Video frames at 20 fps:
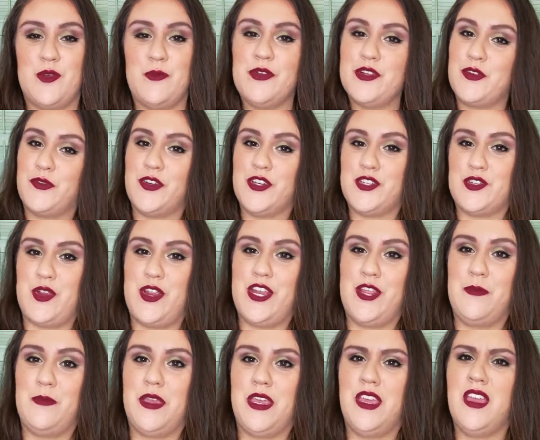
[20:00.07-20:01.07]
much for
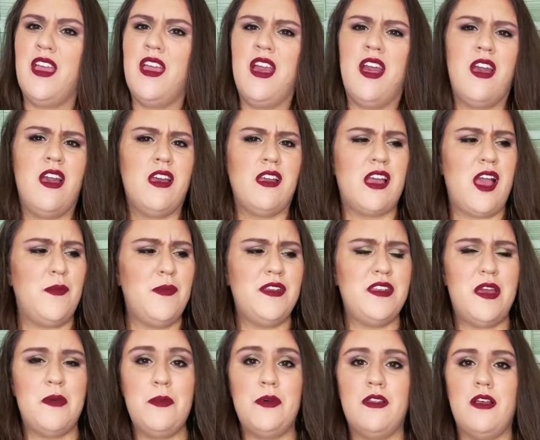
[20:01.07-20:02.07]
joining me. Comment
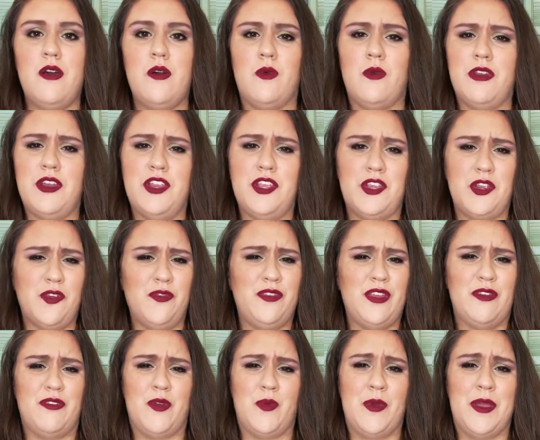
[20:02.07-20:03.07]
down below, what are your
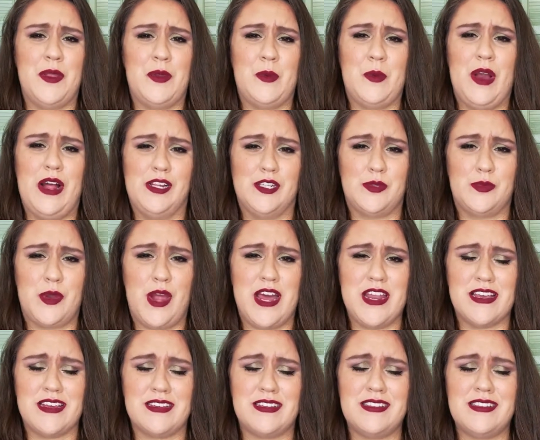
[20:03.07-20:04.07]
favorite Wet n Wild
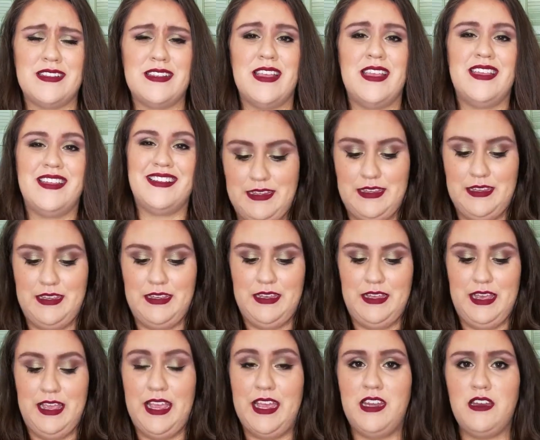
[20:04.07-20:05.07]
products?
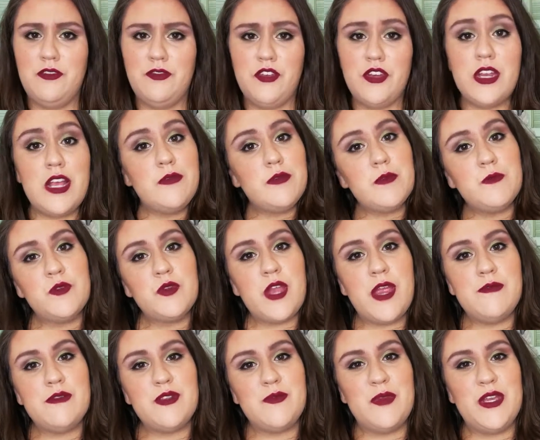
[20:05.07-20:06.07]
And if you're not
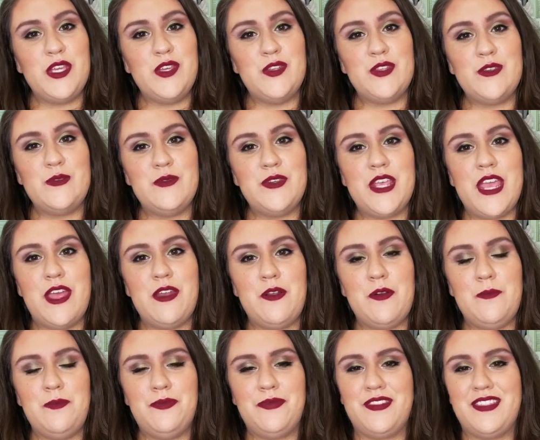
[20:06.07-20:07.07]
subscribed to my YouTube
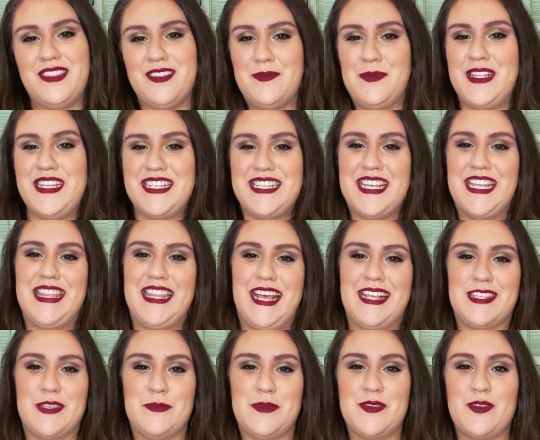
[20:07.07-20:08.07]
channel, please hit that
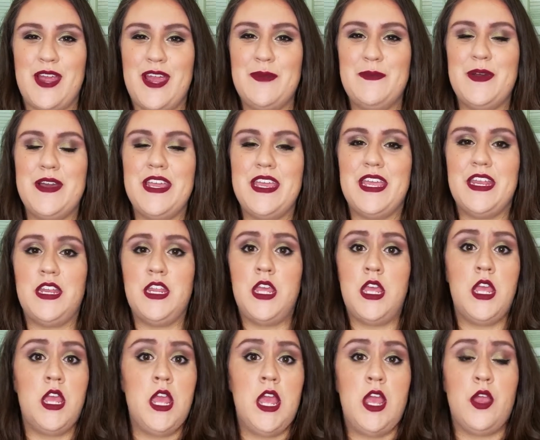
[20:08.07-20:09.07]
subscribe button.
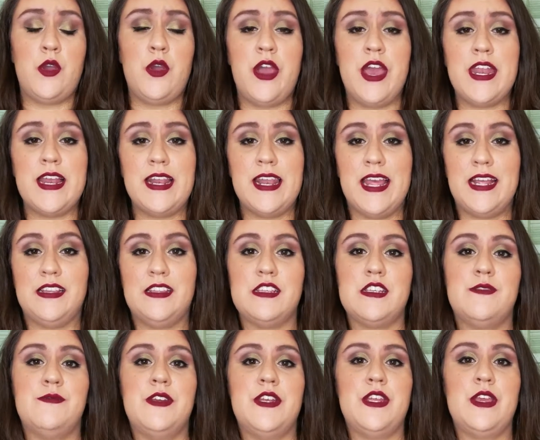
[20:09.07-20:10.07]
Go ahead and like this
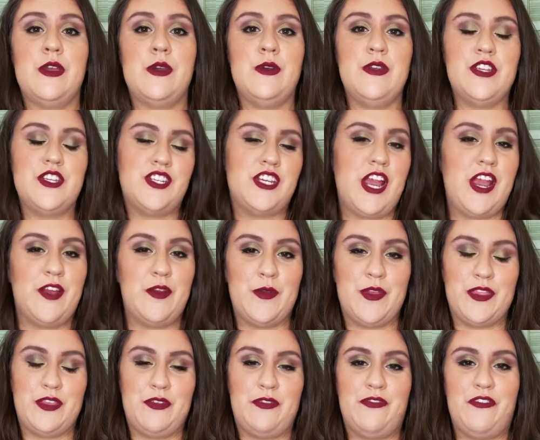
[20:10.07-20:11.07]
video, share it with
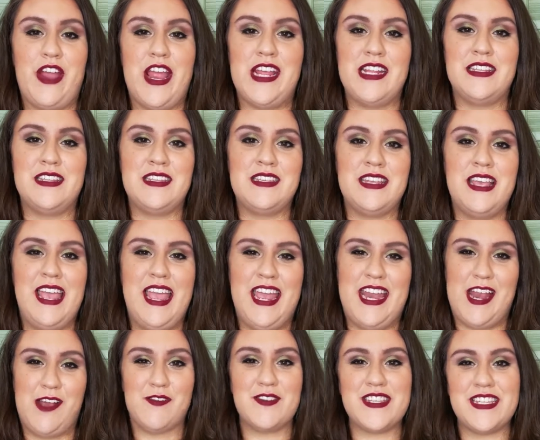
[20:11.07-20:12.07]
your friends, and
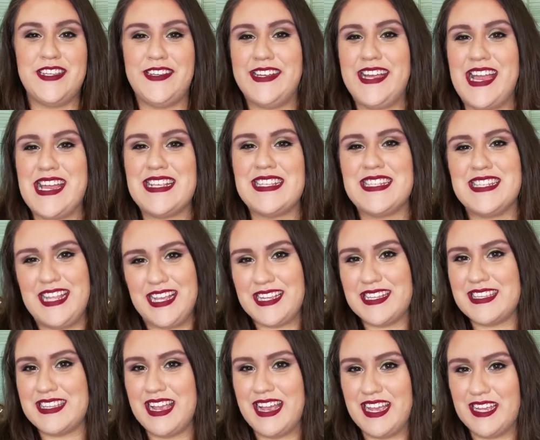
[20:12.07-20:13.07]
I will see you guys
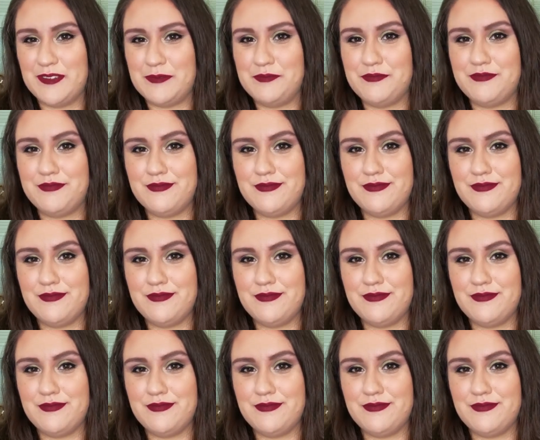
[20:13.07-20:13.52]
next time.